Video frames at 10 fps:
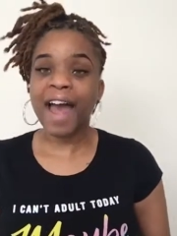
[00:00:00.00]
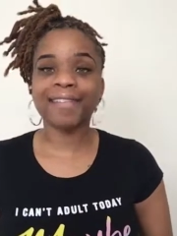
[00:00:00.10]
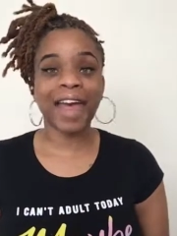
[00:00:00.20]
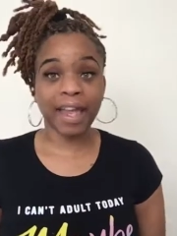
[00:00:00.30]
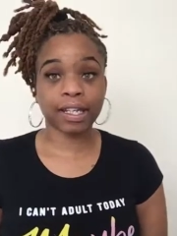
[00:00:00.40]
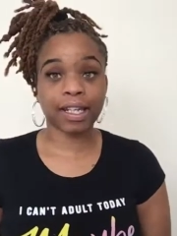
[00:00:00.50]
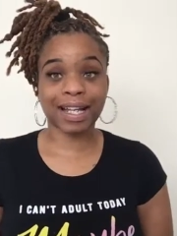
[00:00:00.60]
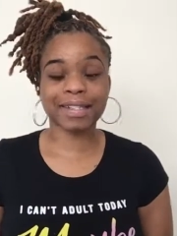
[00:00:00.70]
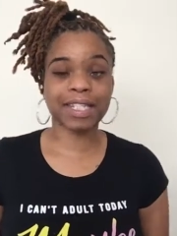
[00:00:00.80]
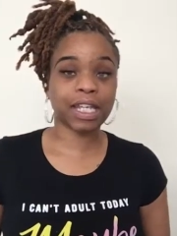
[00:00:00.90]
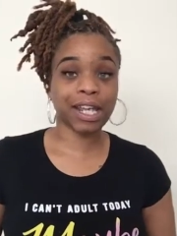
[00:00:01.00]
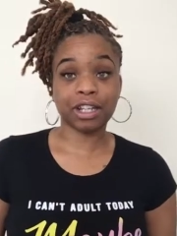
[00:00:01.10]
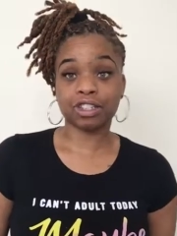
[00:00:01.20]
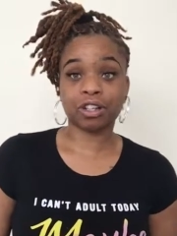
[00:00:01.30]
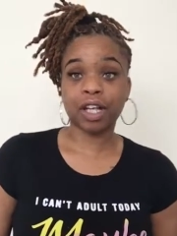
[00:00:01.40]
have acne like a
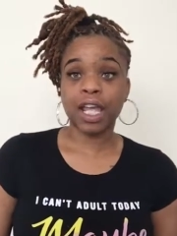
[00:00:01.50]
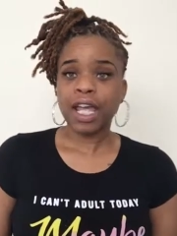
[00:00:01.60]
teenager.